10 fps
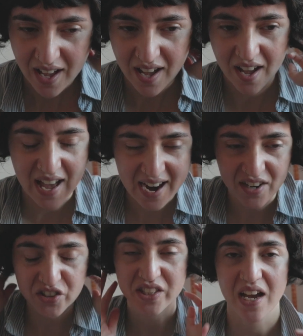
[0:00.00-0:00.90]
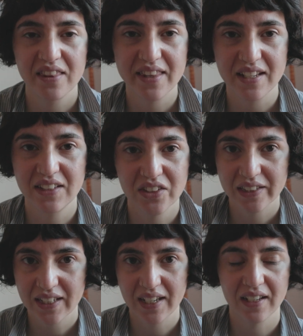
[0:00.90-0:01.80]
a hairstyle that
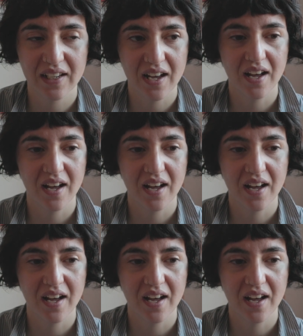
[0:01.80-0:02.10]
looked like